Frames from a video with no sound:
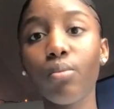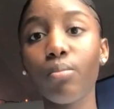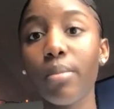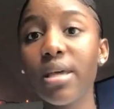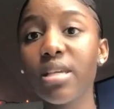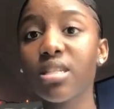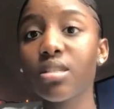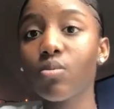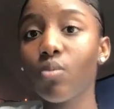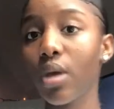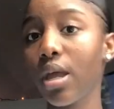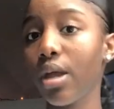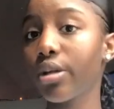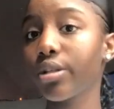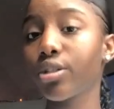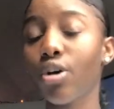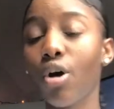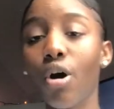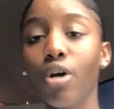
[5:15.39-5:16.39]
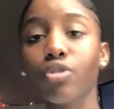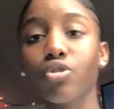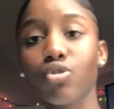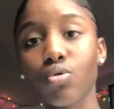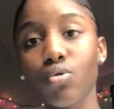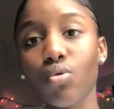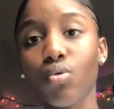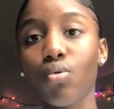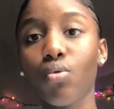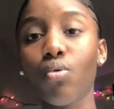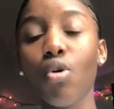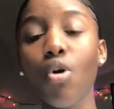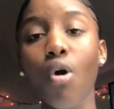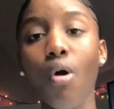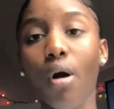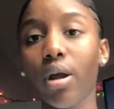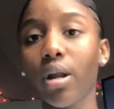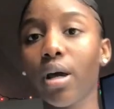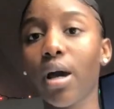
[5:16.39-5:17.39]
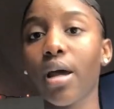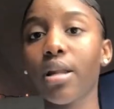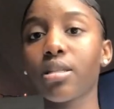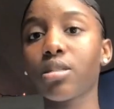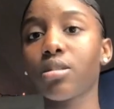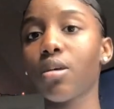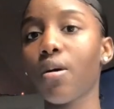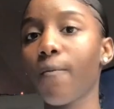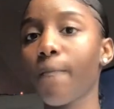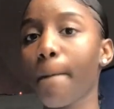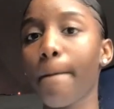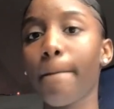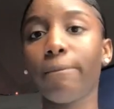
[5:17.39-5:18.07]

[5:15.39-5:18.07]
mess with, talk to, all that kind of stuff,